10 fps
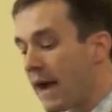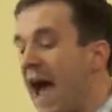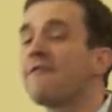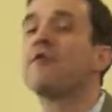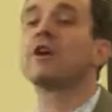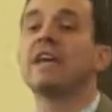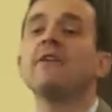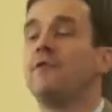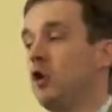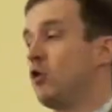when I
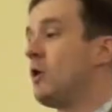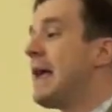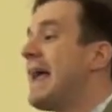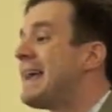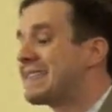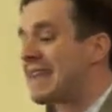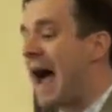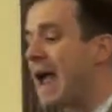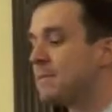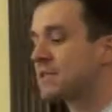forgive you is that
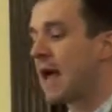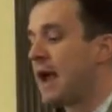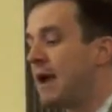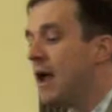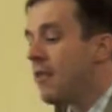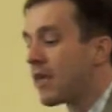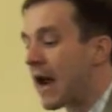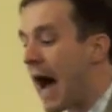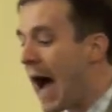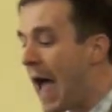I am saying
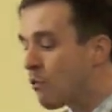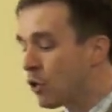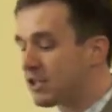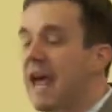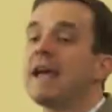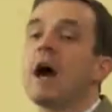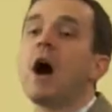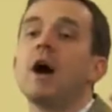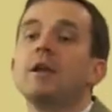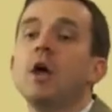that I will take
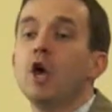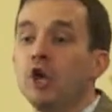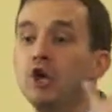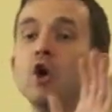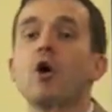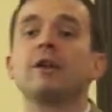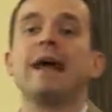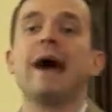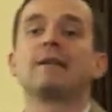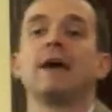on your
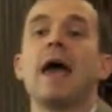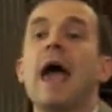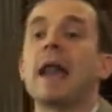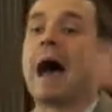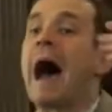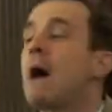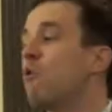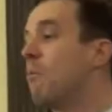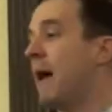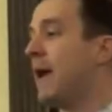debt and
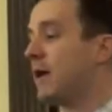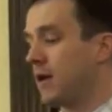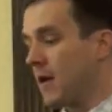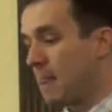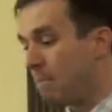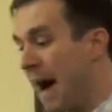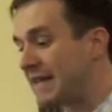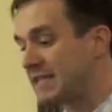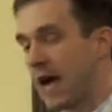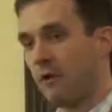I will pay it
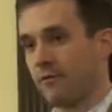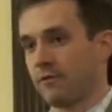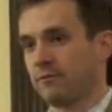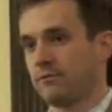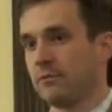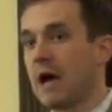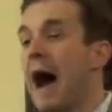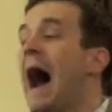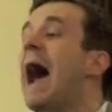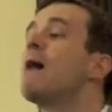myself.
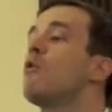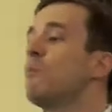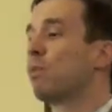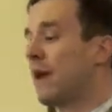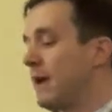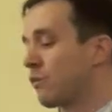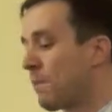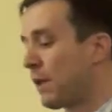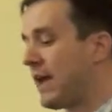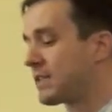I will
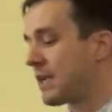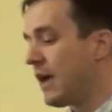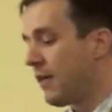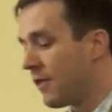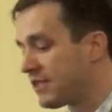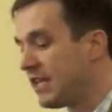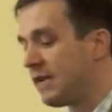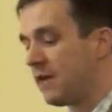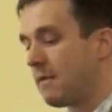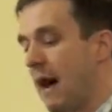replace the
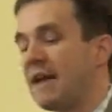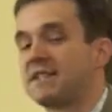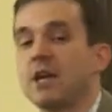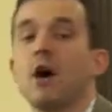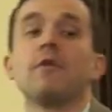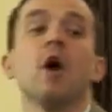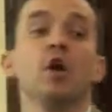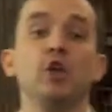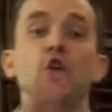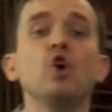TV
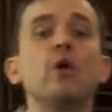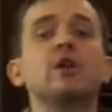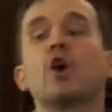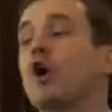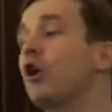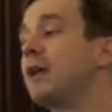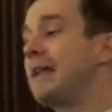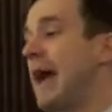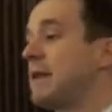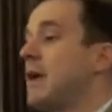myself. You incurred a
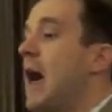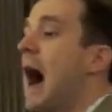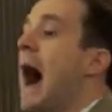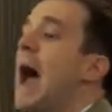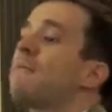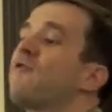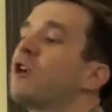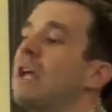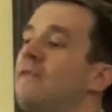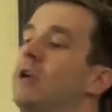debt. I'm
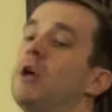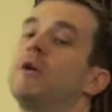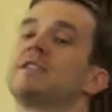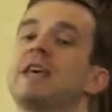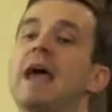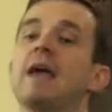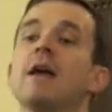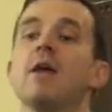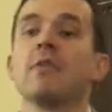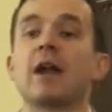forgiving you and
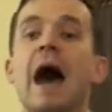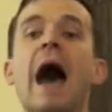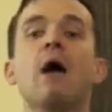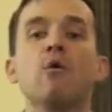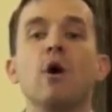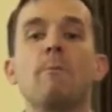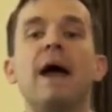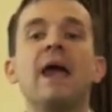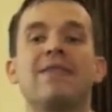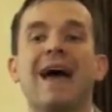saying that I will
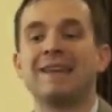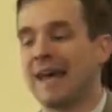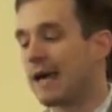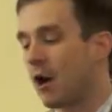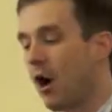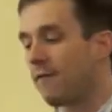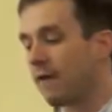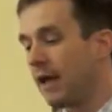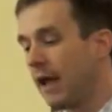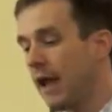pay that debt
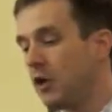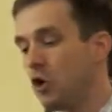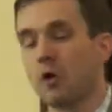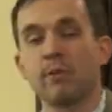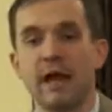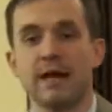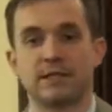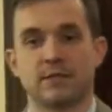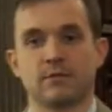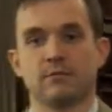off in your
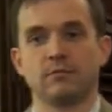place.